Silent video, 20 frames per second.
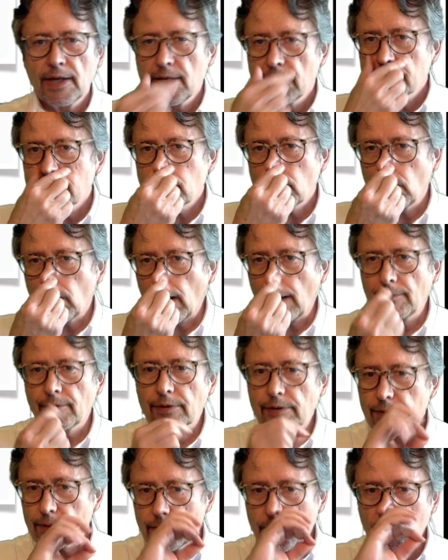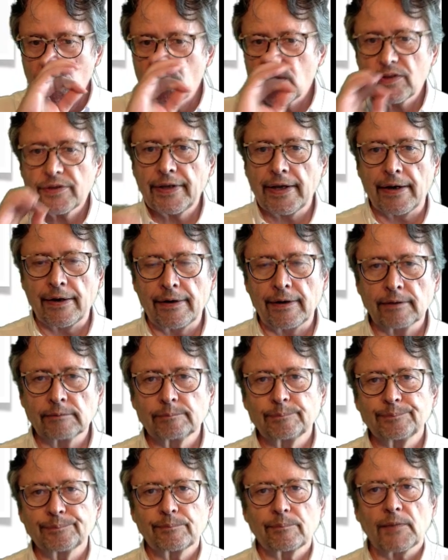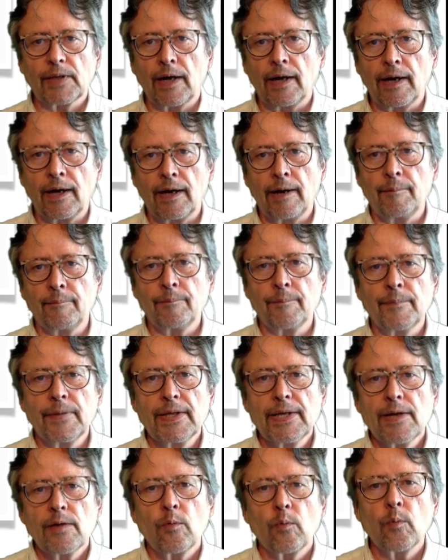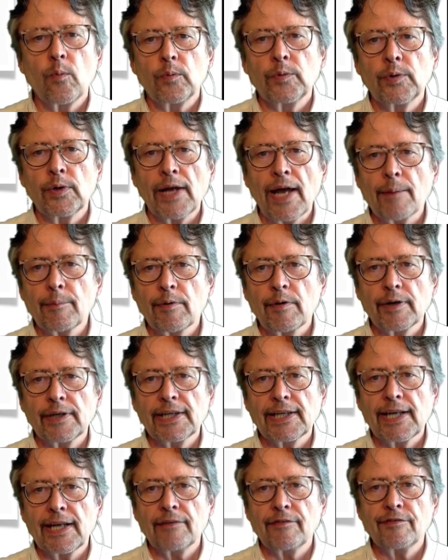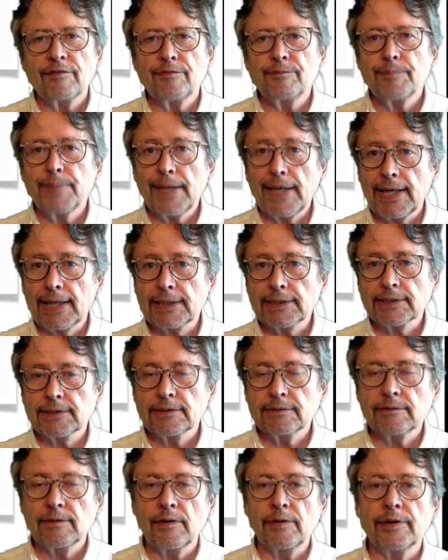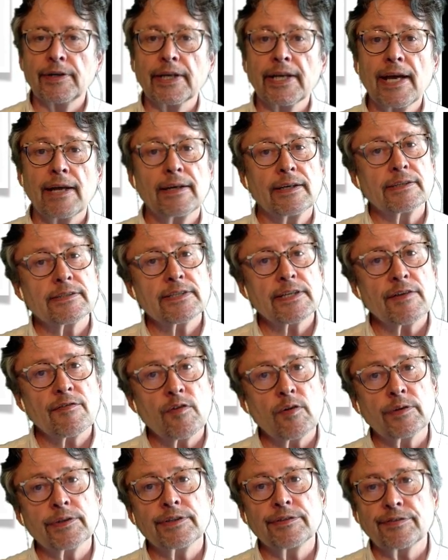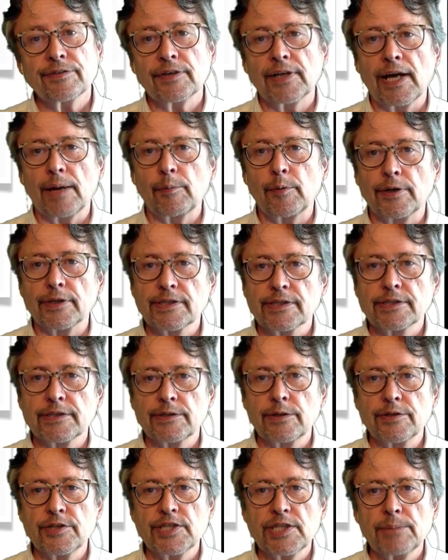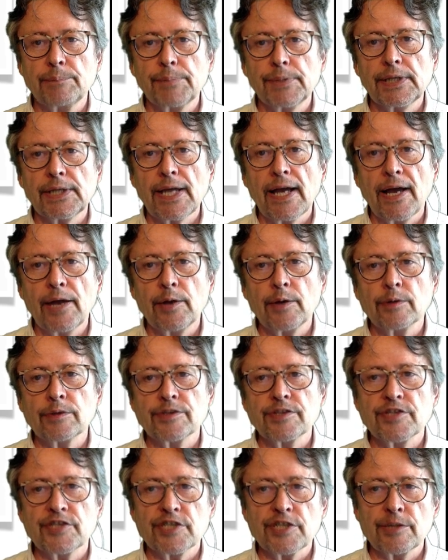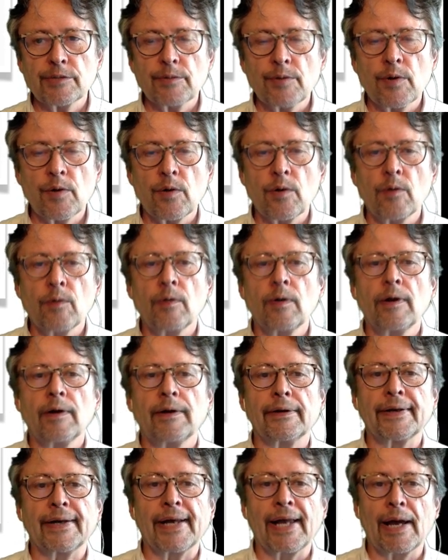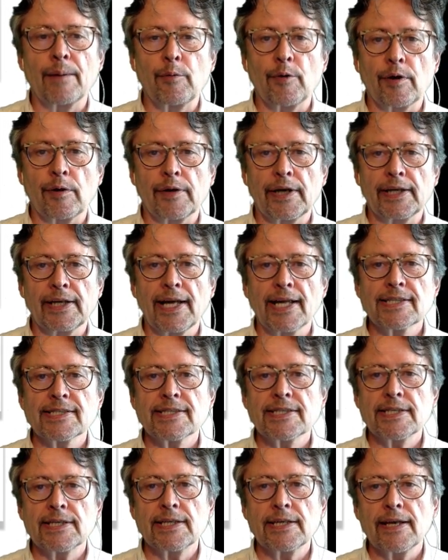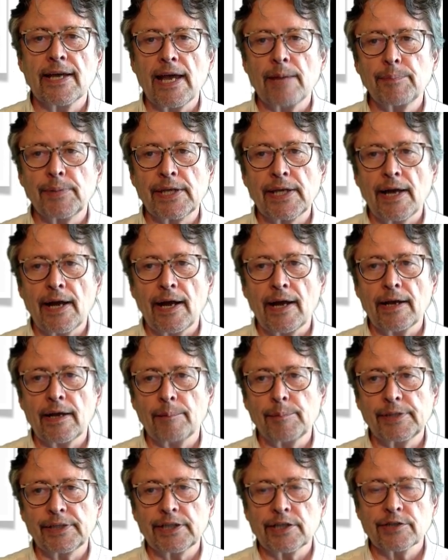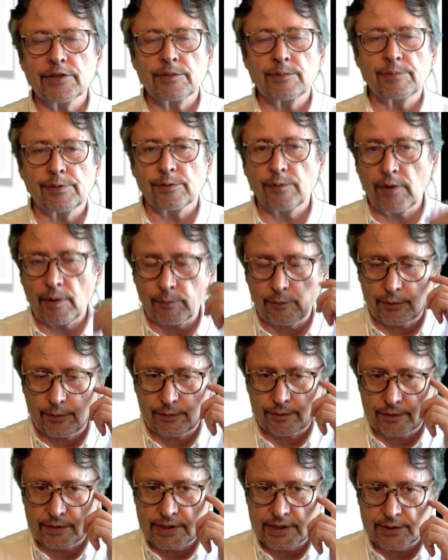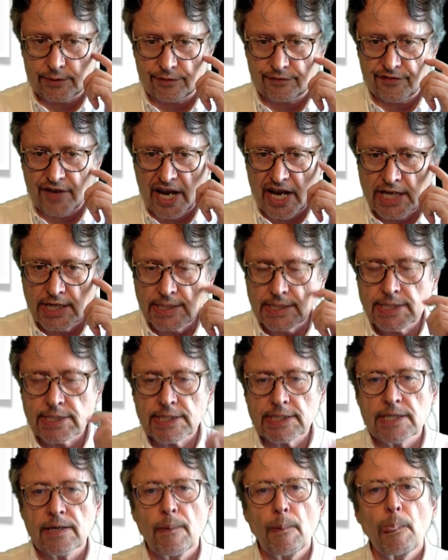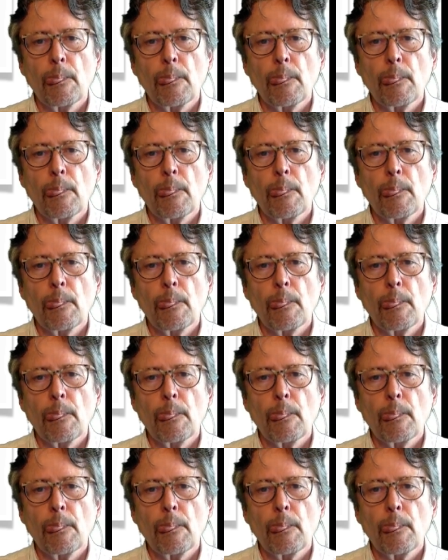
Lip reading: So I'm going to go there. The library that I've picked, and again, there's several different libraries, the GPIO0 library, and that's the API, Application Programmer Interface.